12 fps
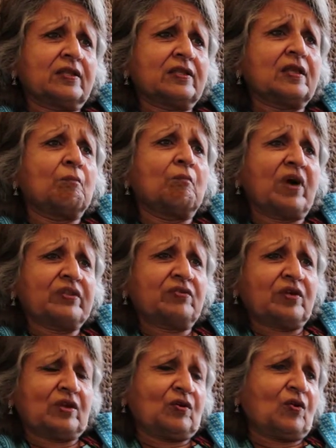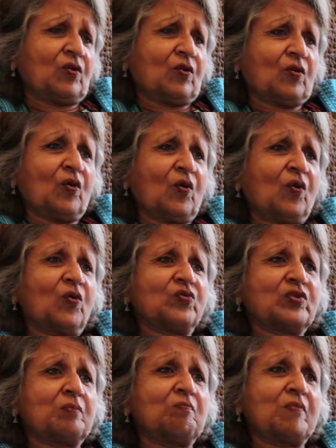the mother-in-law,
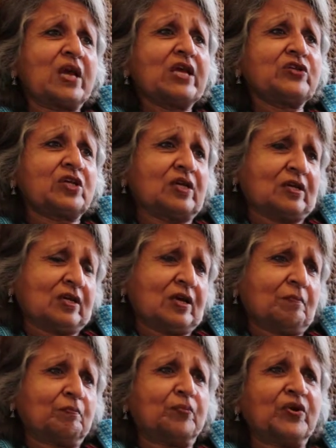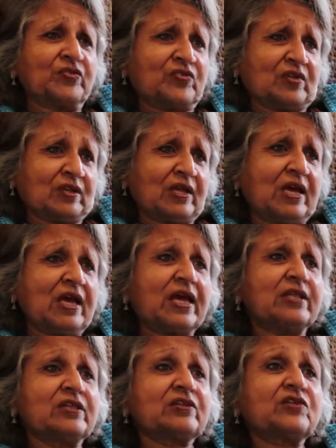who's a major person
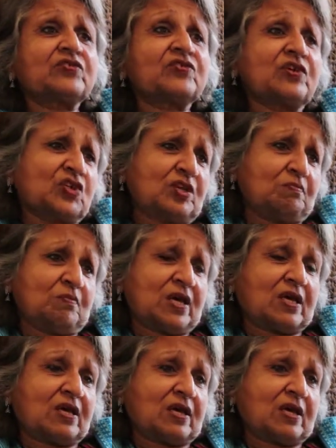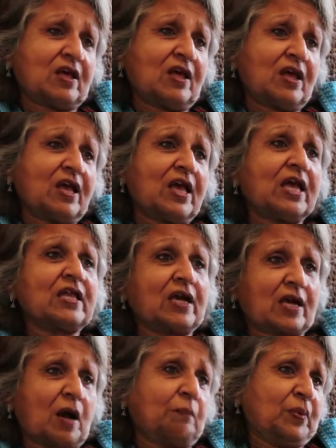in the decision making in a
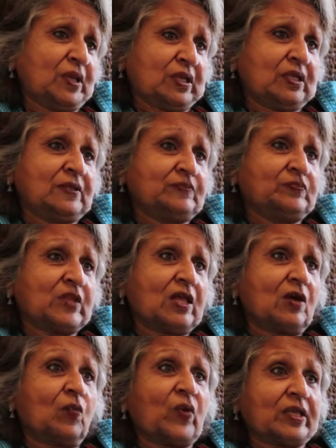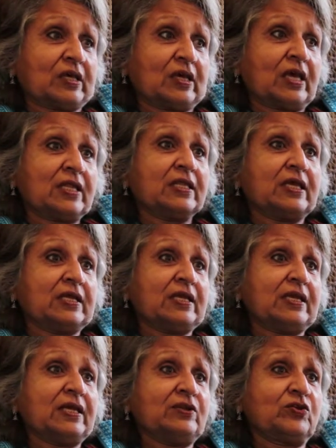couple, whether they
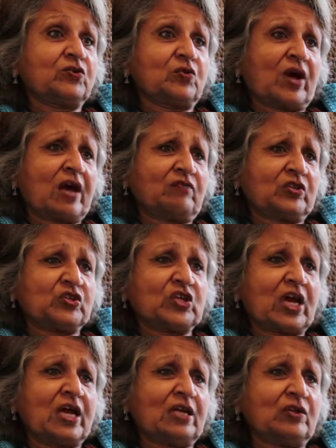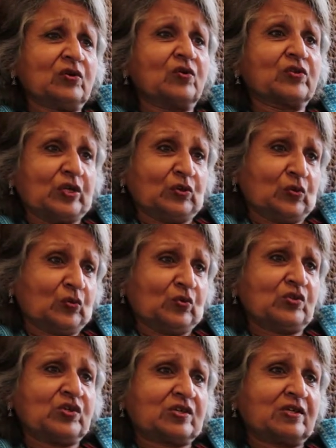need to have a child or they
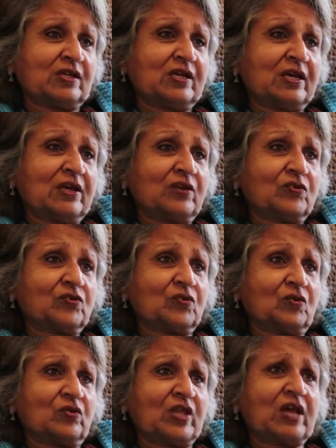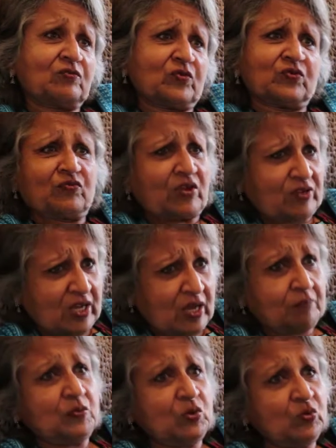don't. So that was very
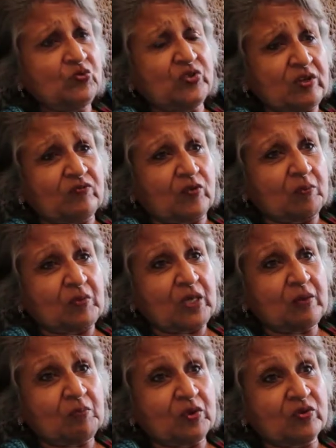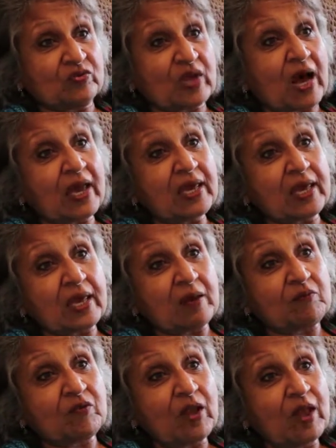amusing for me, because I
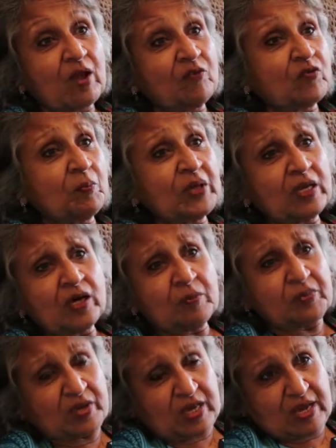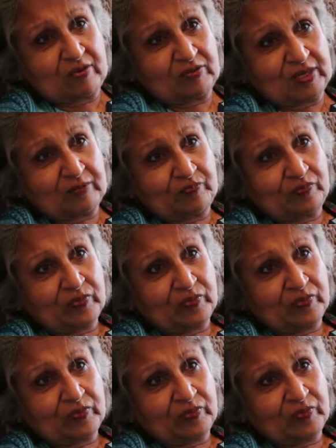came from an urban area.